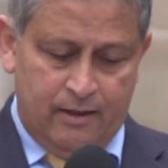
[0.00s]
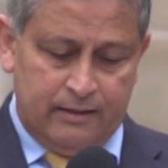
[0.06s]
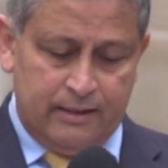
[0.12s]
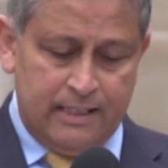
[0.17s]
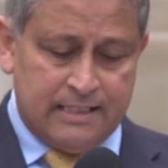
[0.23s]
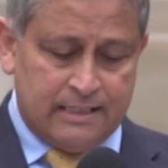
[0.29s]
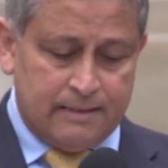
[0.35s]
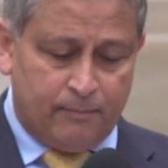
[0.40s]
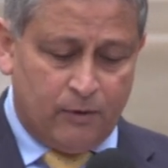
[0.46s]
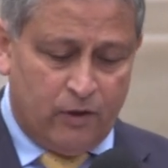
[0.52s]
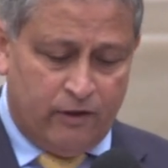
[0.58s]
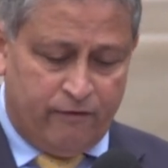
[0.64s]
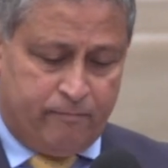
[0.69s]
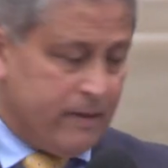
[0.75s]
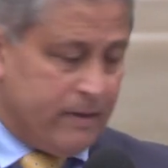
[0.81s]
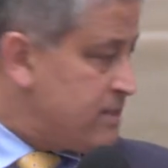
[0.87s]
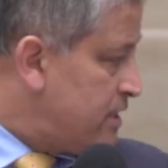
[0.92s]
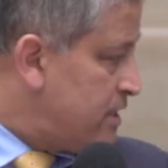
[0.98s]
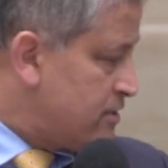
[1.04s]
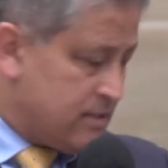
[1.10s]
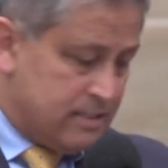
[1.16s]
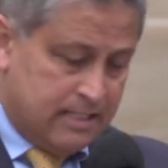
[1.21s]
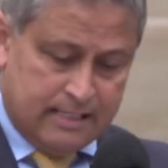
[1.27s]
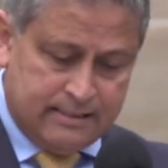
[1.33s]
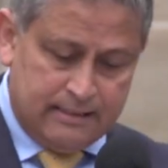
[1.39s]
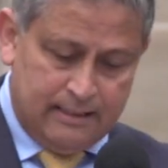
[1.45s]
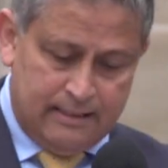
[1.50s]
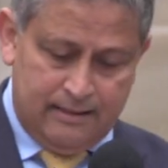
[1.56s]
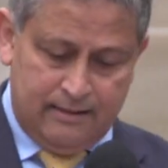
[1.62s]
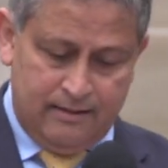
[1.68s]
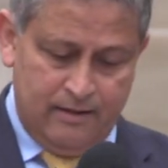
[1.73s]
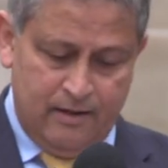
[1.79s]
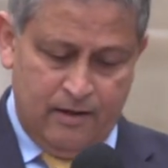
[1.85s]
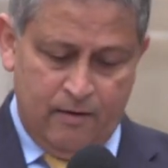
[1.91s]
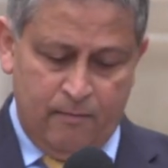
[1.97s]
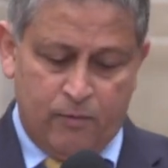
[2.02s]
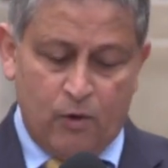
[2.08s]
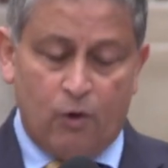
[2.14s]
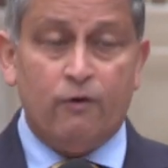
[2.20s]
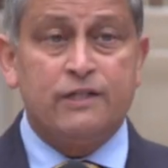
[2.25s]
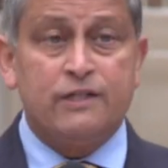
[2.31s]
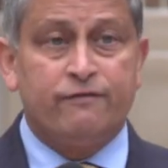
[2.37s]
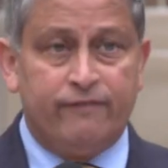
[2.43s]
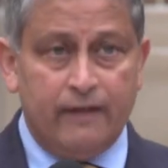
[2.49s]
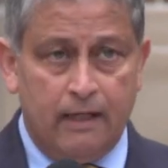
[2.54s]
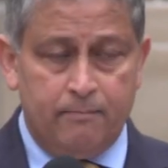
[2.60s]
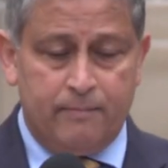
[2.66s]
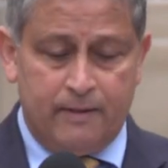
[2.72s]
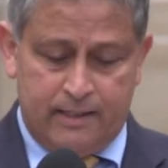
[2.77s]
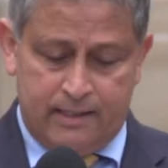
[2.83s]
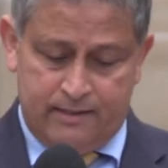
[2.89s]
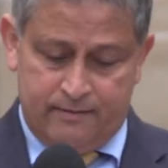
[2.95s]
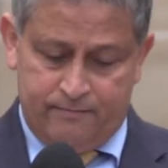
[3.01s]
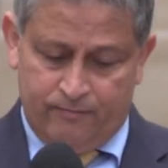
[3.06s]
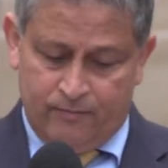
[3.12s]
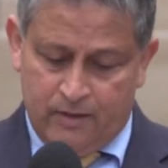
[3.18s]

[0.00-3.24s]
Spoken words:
The support of President Schlissel, Provost Filbert,